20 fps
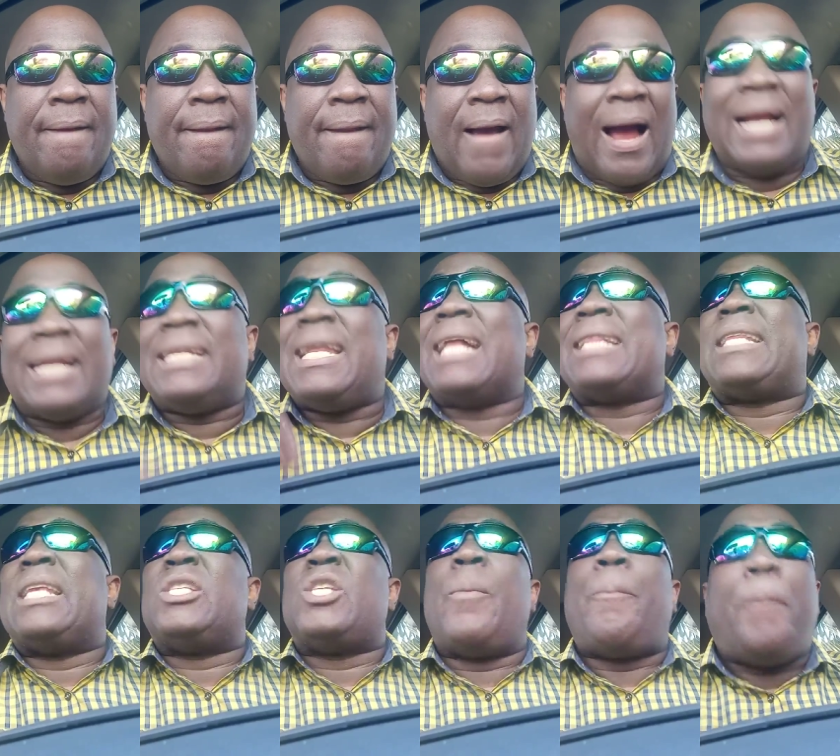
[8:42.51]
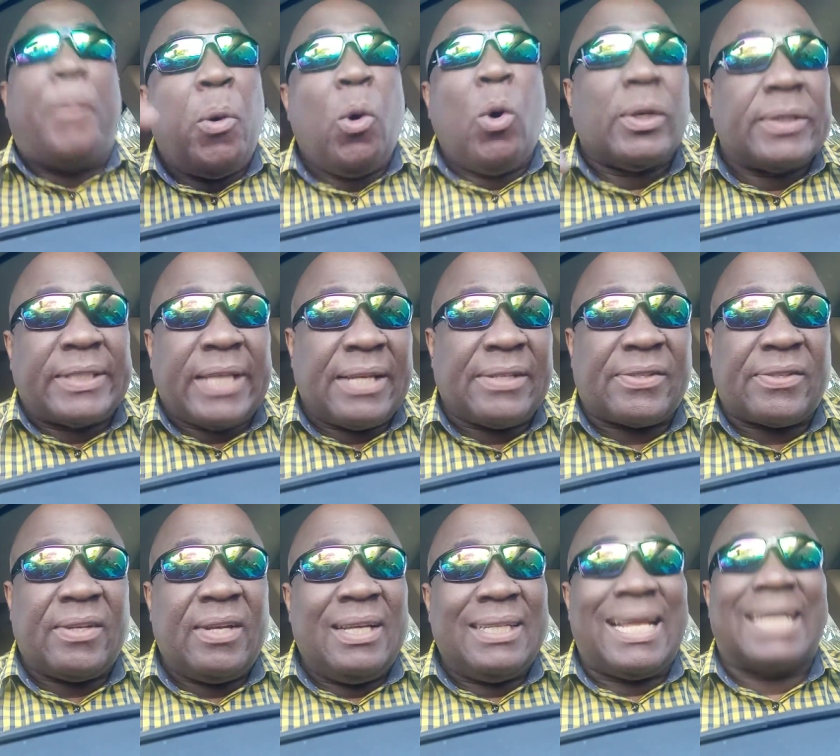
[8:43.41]
And that is a
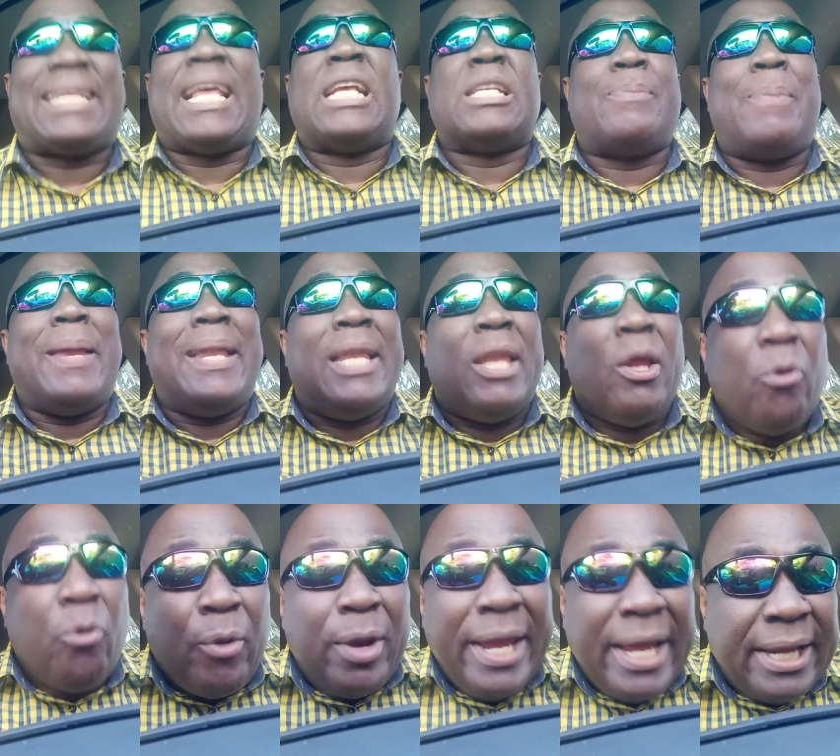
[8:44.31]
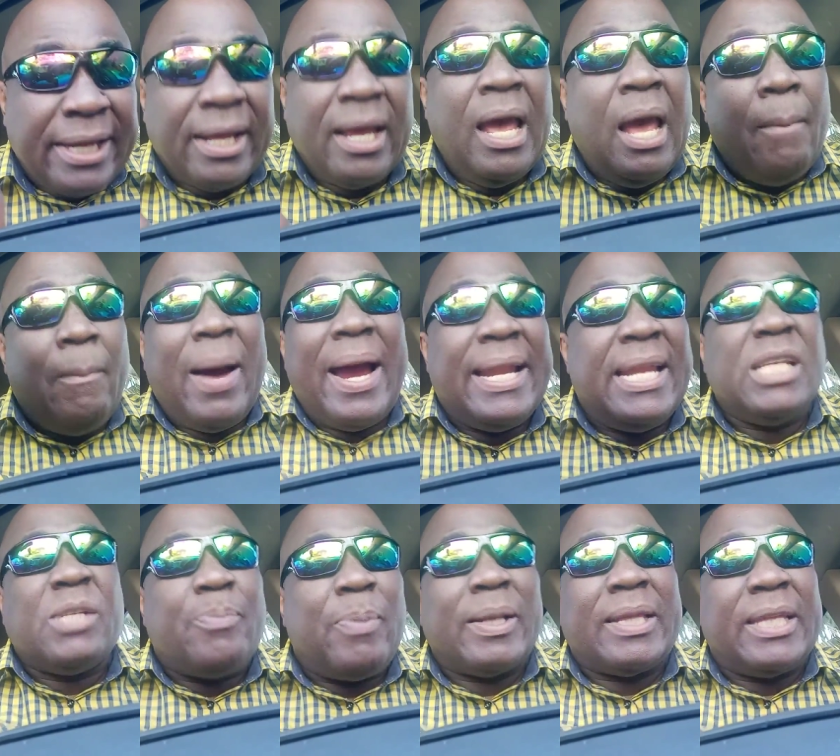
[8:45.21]
process that has been derailed by
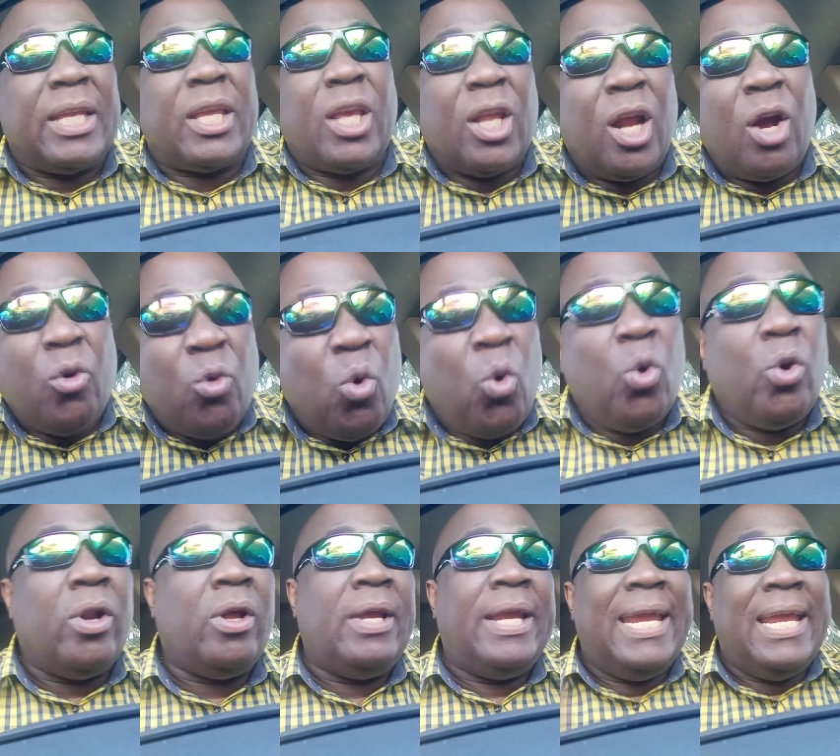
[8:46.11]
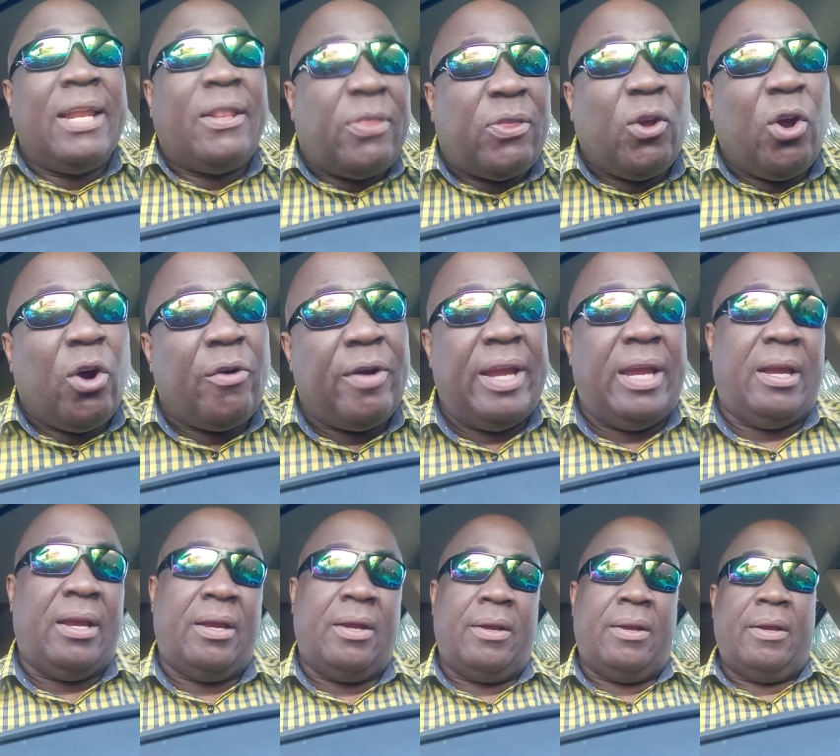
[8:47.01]
this particular rule. In theory,
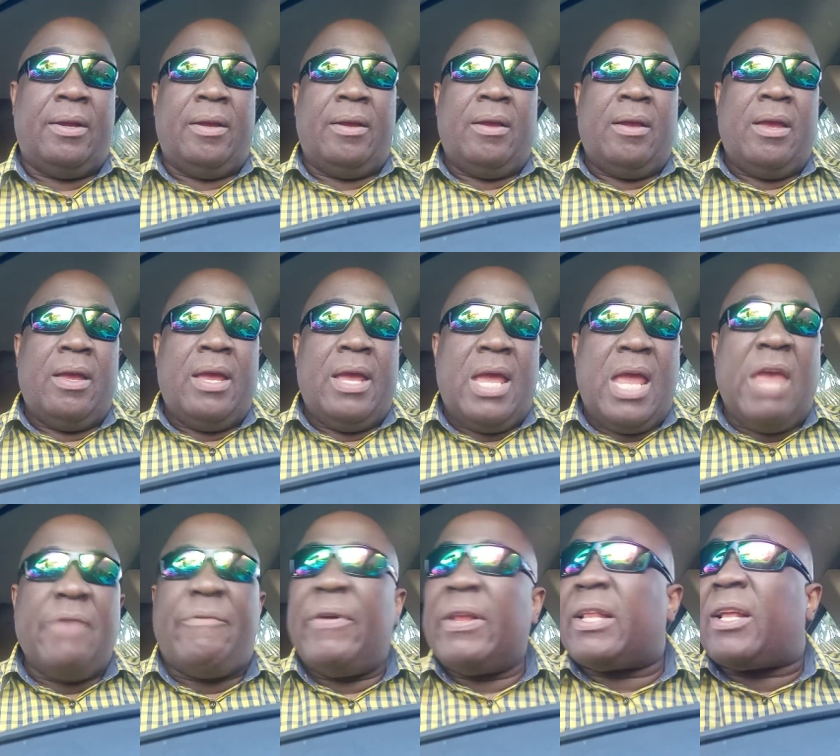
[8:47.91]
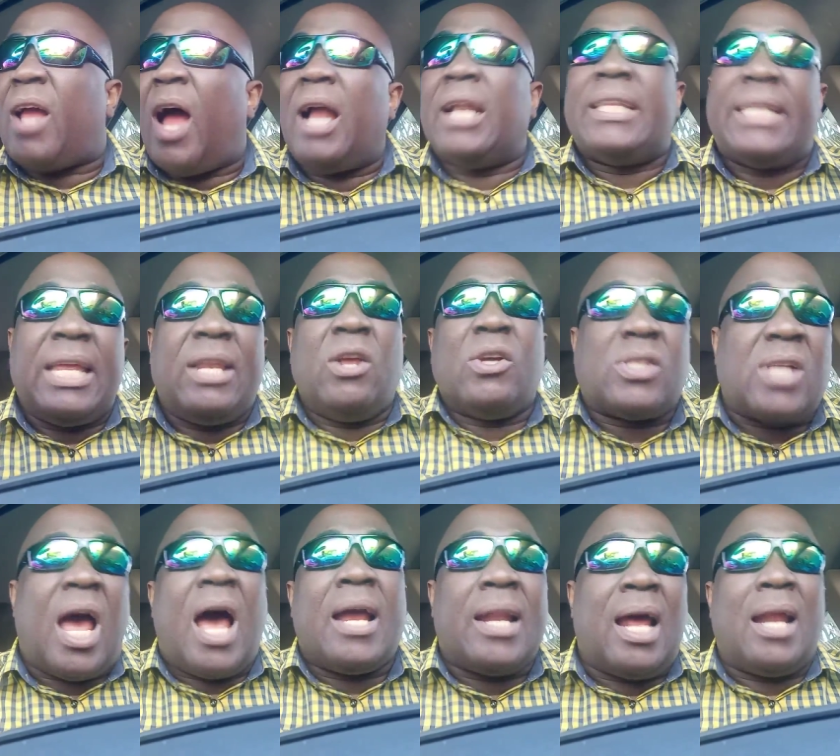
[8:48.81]
if it continues
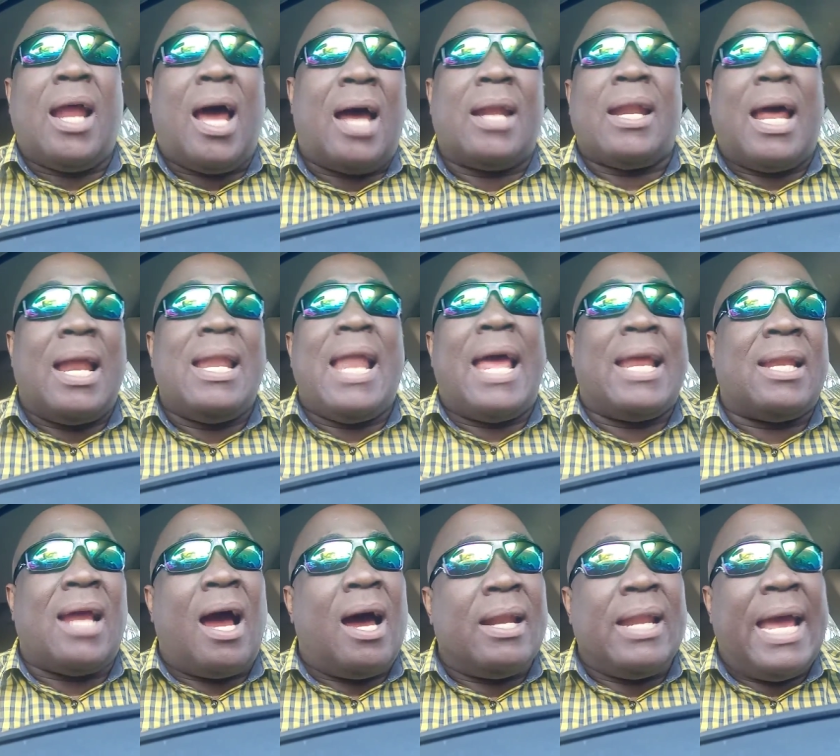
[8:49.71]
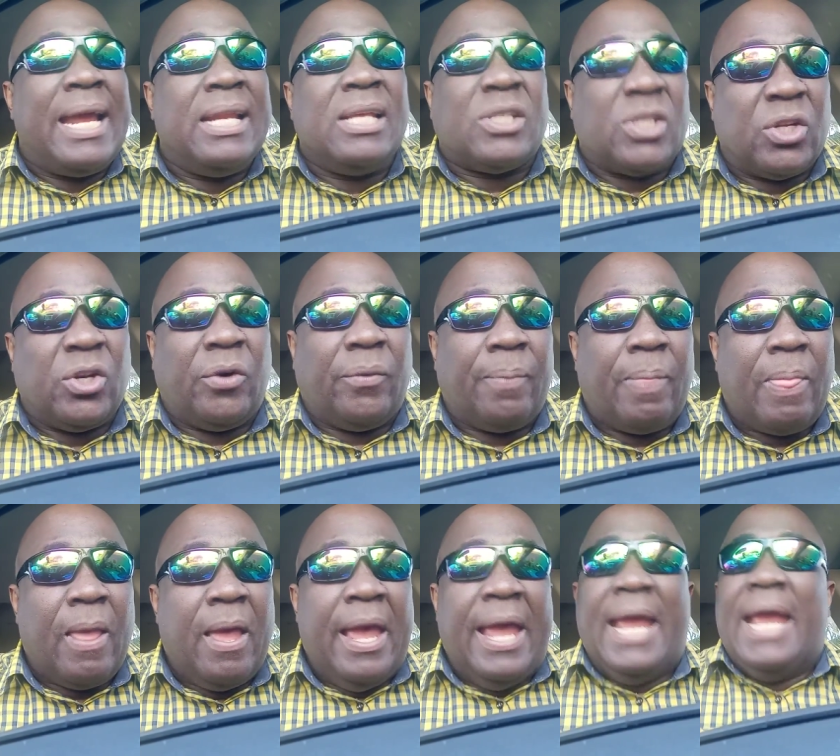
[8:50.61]
on and on and like this, you know,
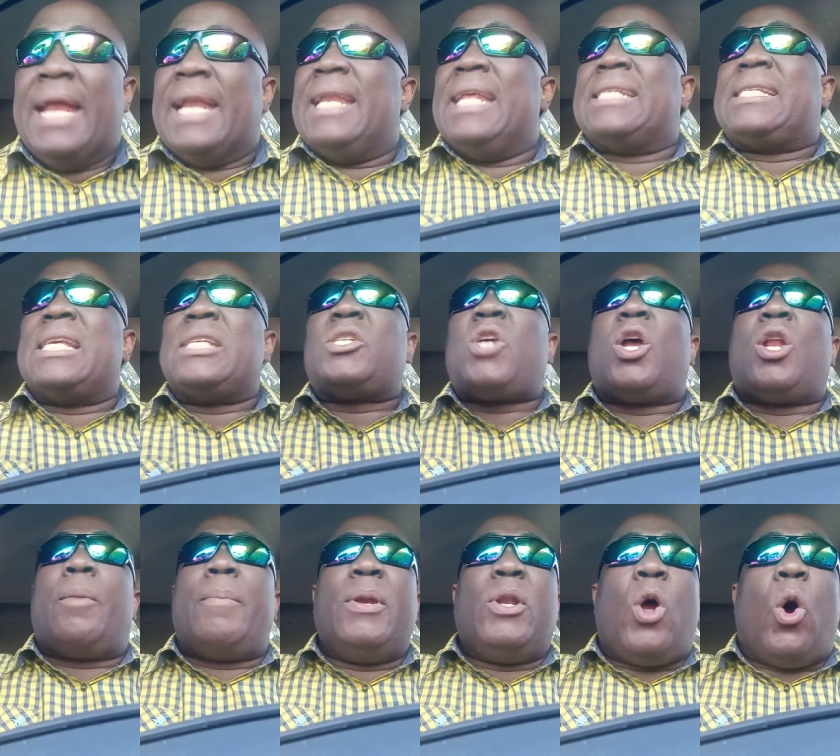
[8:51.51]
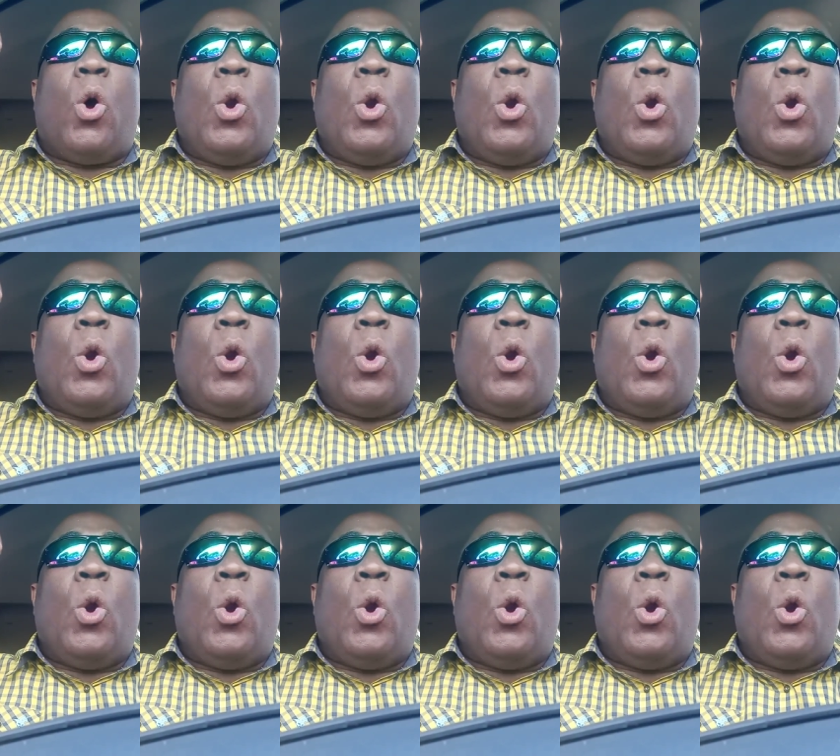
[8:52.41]
this is going to be now